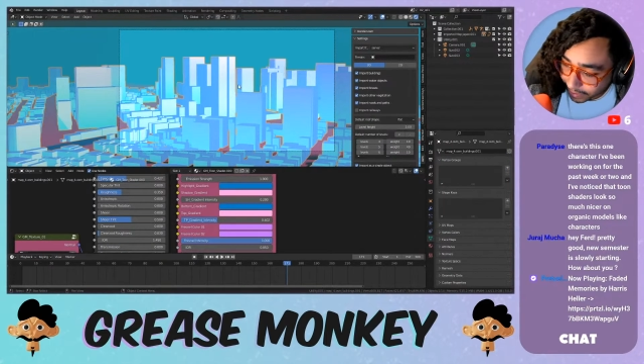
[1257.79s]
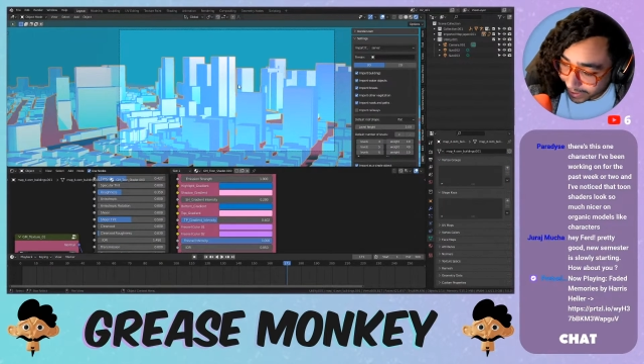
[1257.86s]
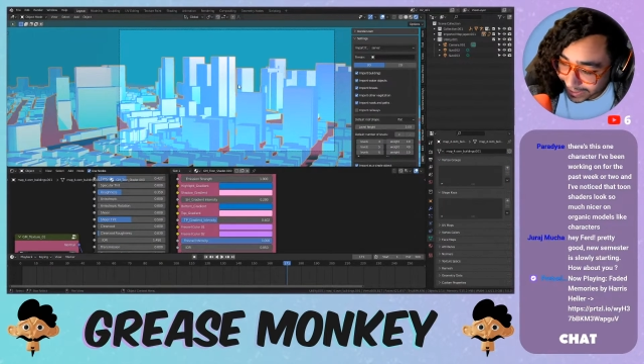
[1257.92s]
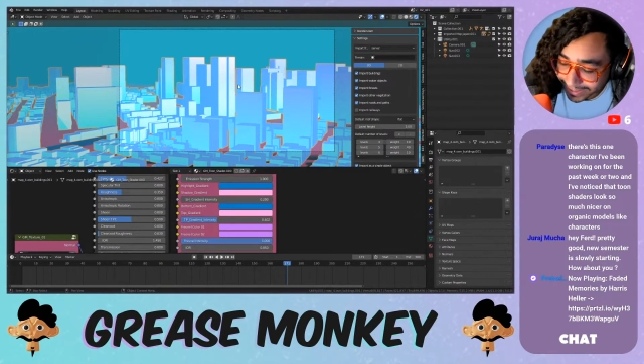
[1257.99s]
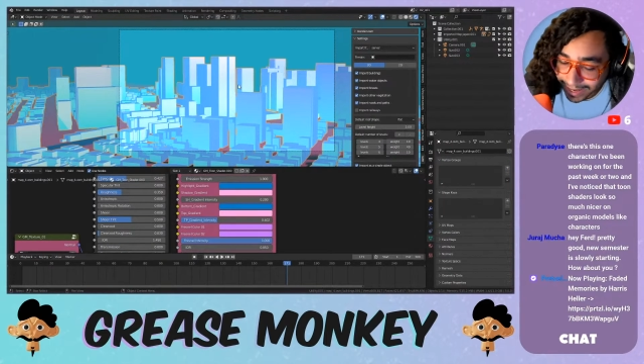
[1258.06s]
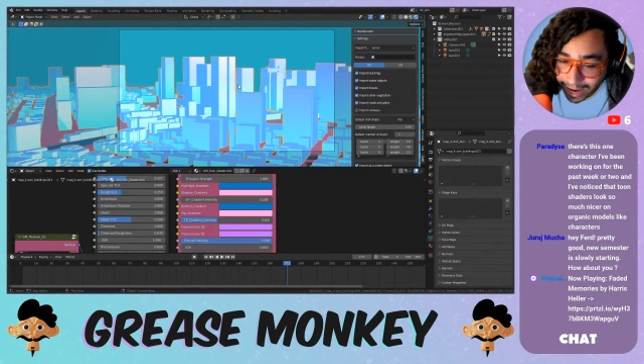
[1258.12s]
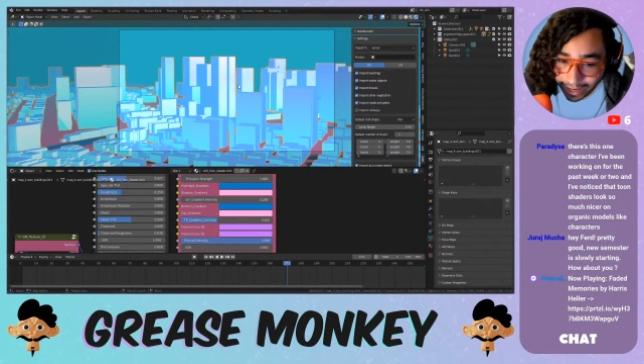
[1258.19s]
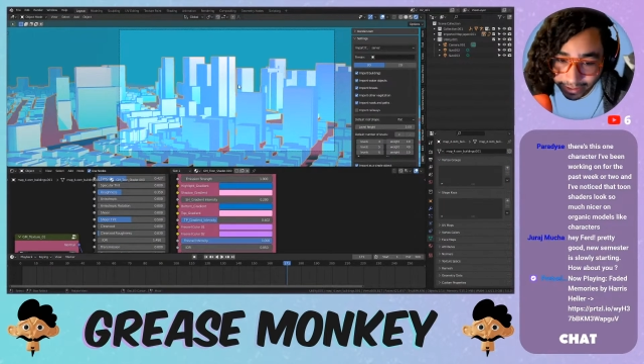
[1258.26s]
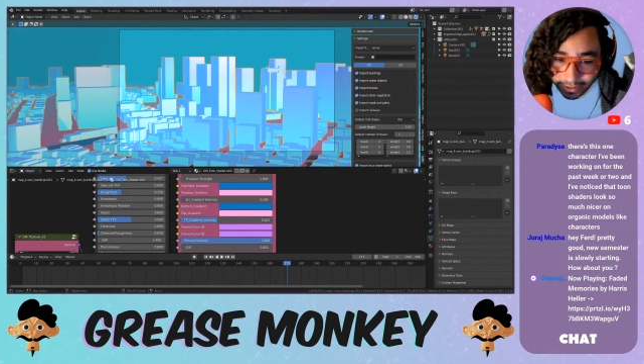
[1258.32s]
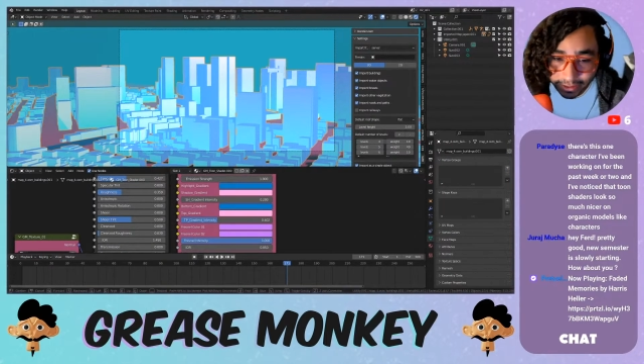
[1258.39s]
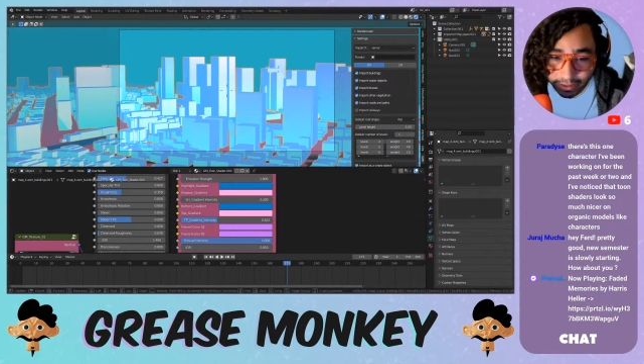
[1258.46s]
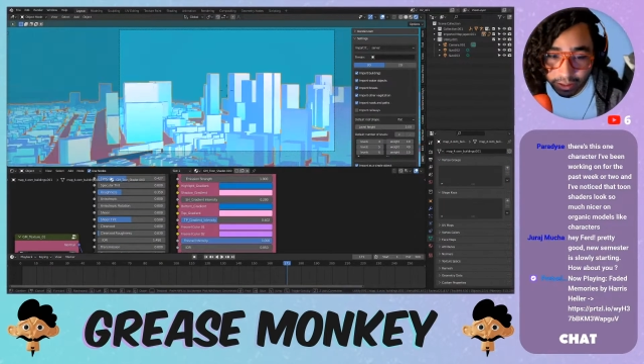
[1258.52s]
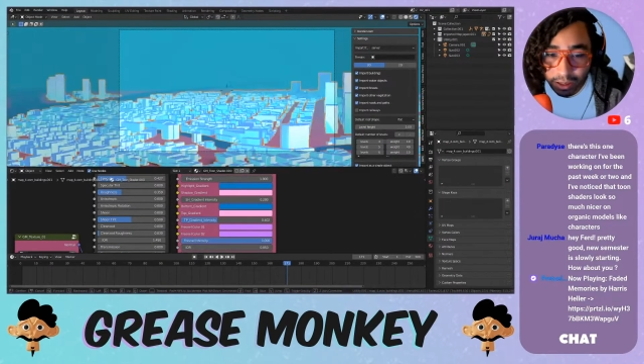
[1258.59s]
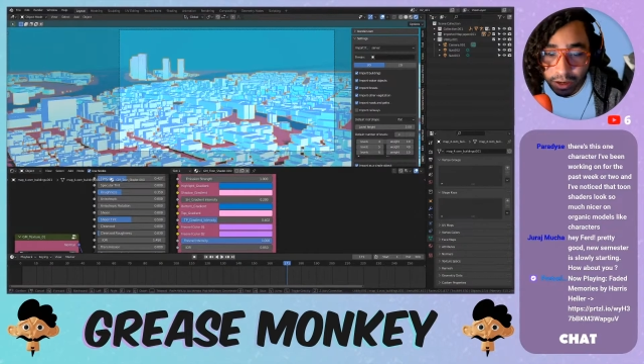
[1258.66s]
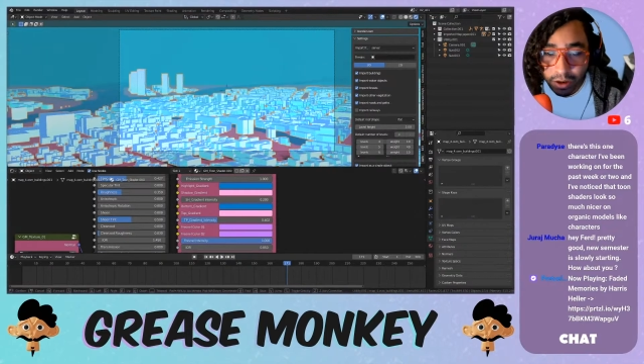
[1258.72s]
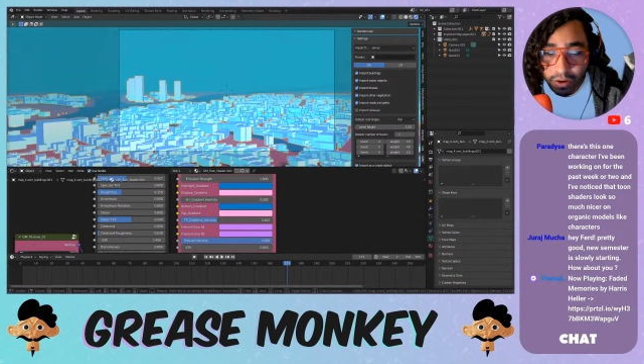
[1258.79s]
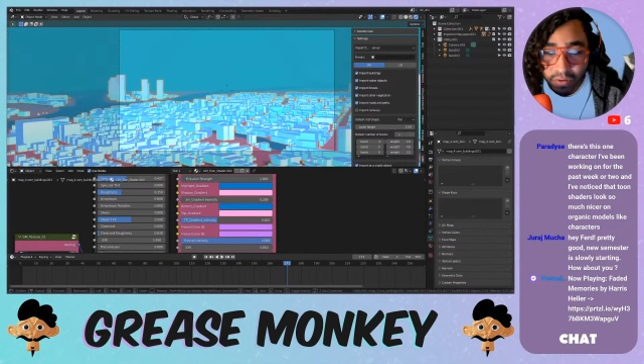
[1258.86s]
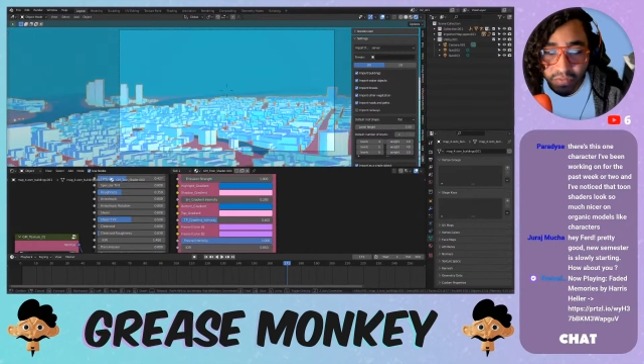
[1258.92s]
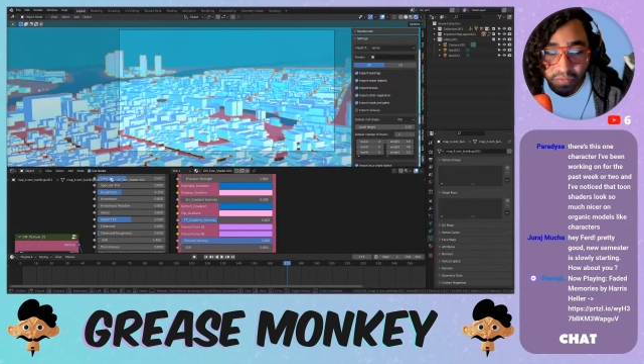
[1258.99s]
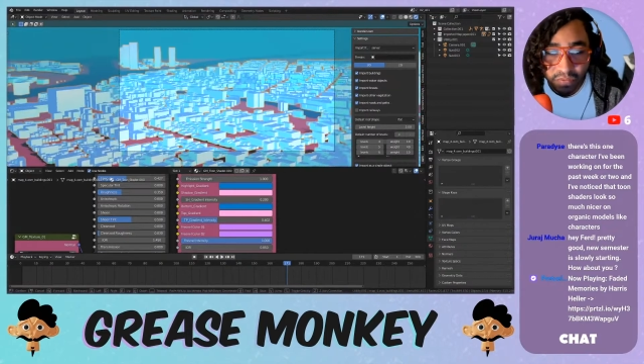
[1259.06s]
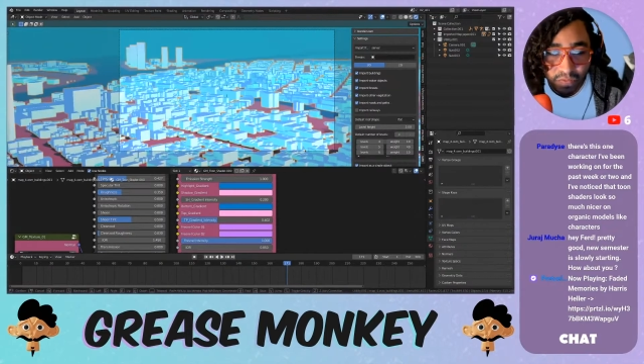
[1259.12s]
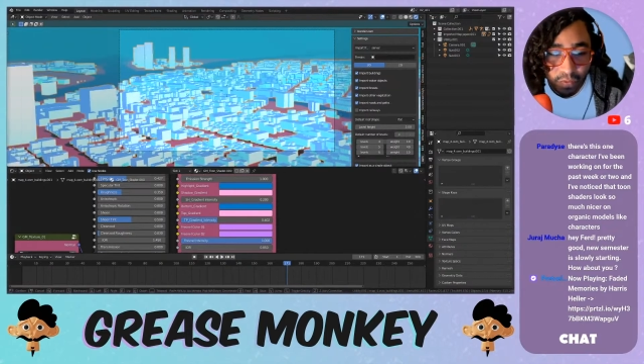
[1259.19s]
intense
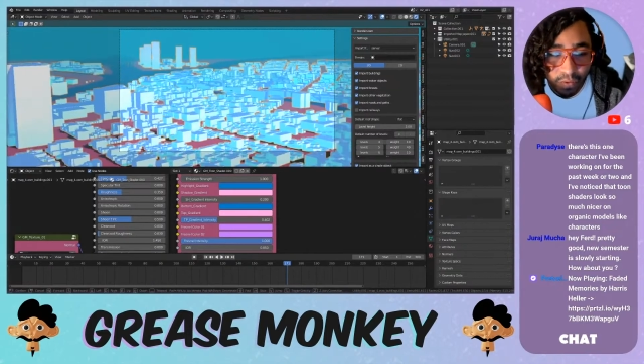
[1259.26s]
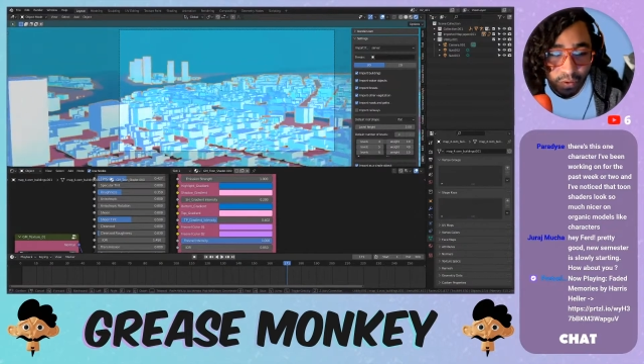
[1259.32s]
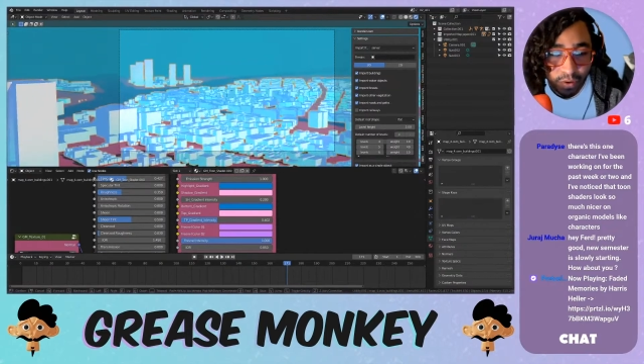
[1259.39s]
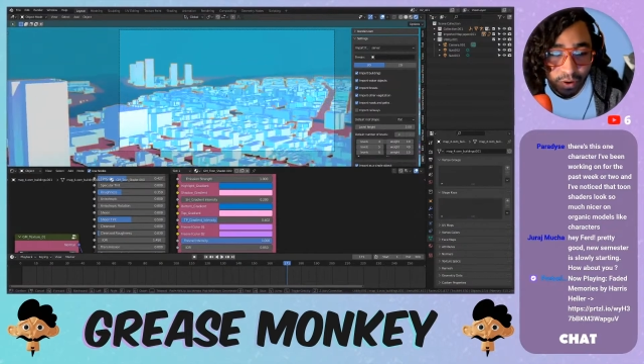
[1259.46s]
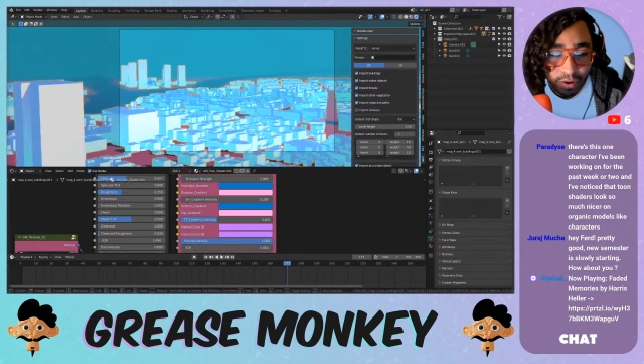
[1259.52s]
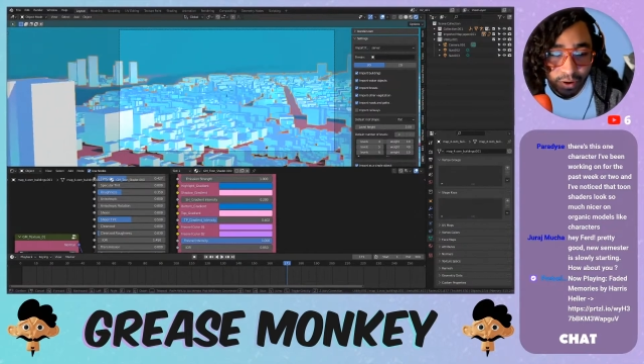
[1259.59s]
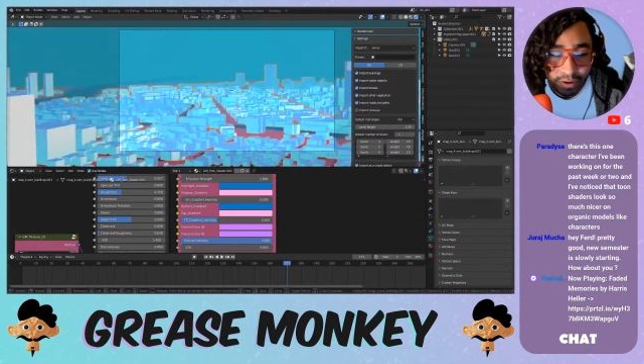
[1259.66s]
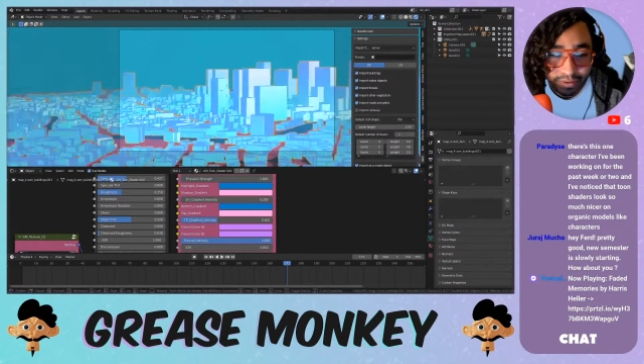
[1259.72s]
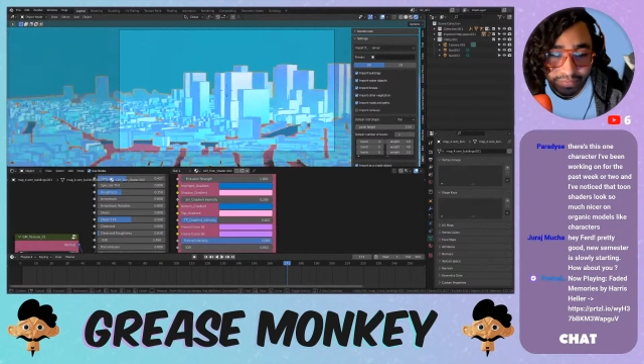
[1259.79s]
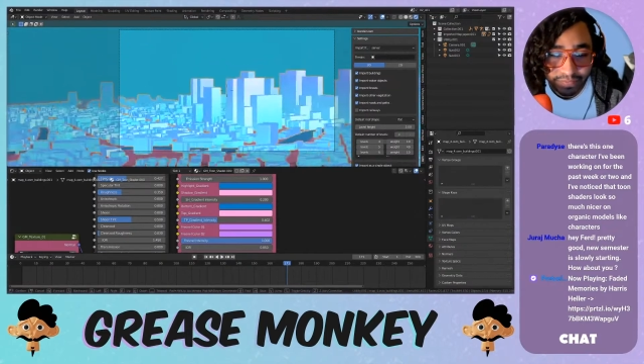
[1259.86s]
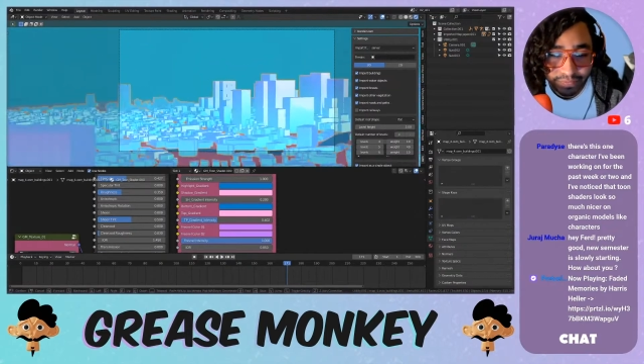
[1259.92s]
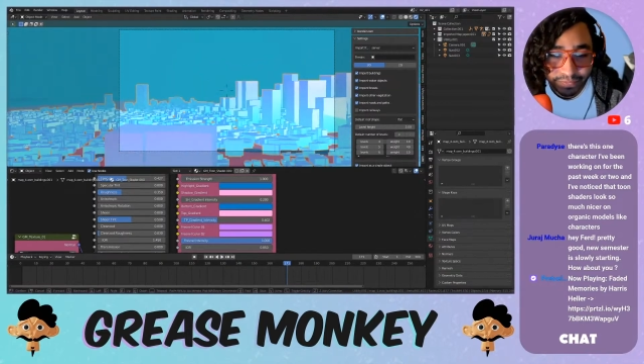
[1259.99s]
for,